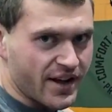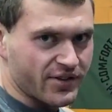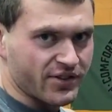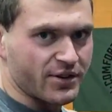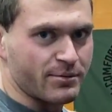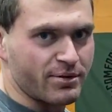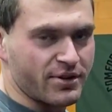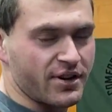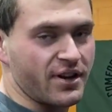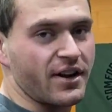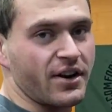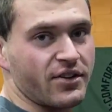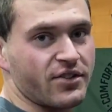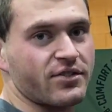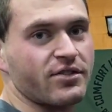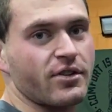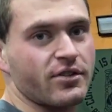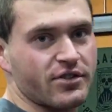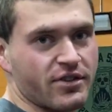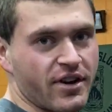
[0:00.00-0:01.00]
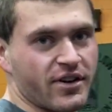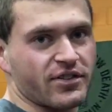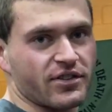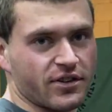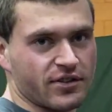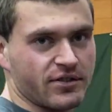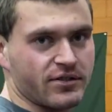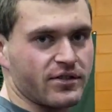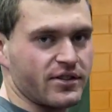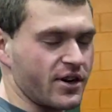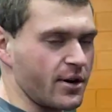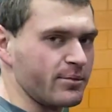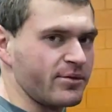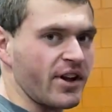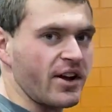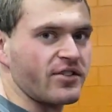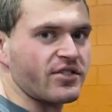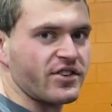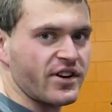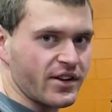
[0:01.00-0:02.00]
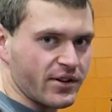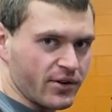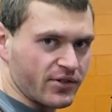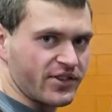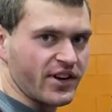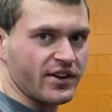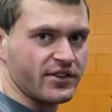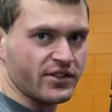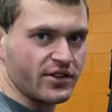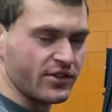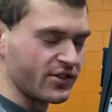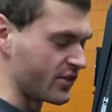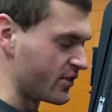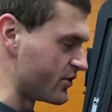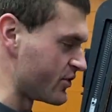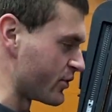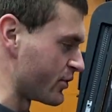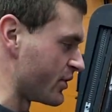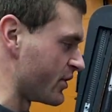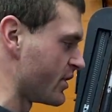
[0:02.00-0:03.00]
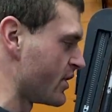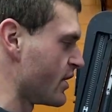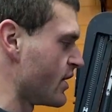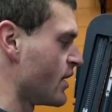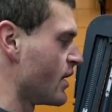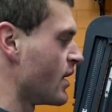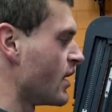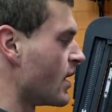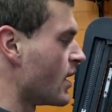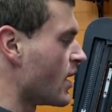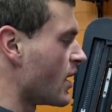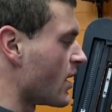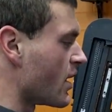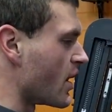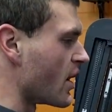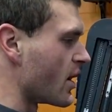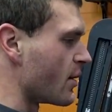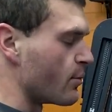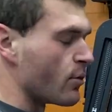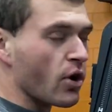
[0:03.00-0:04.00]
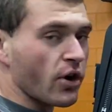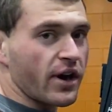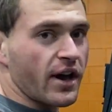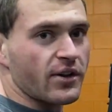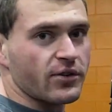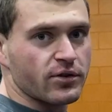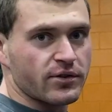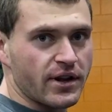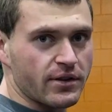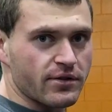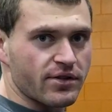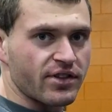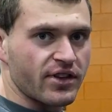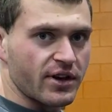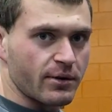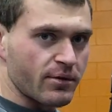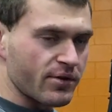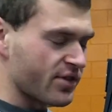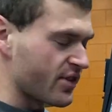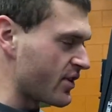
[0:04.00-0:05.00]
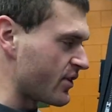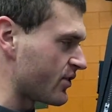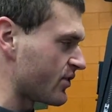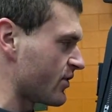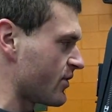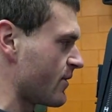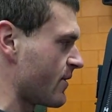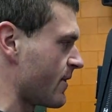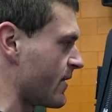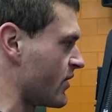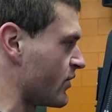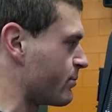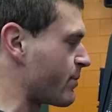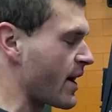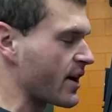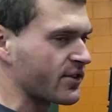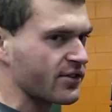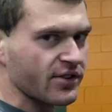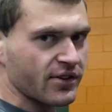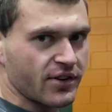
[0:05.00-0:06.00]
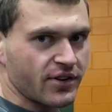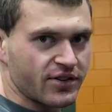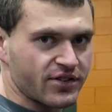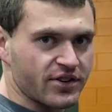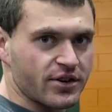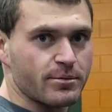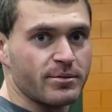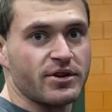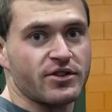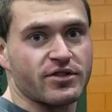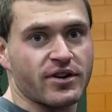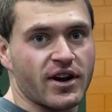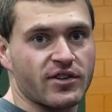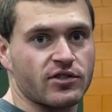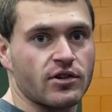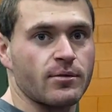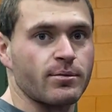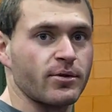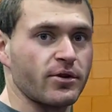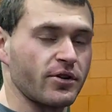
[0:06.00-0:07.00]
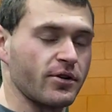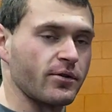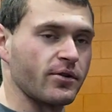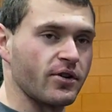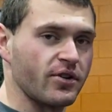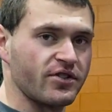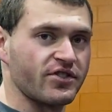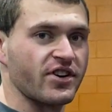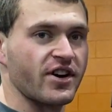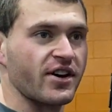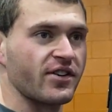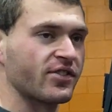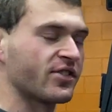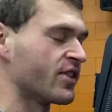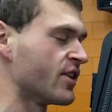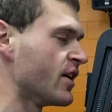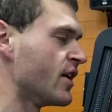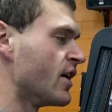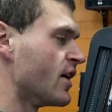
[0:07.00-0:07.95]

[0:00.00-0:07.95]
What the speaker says: It's going to put a lot of stress and tension on those tendons and joint. Okay, so another thing with this is back to the should it be tricep or chest.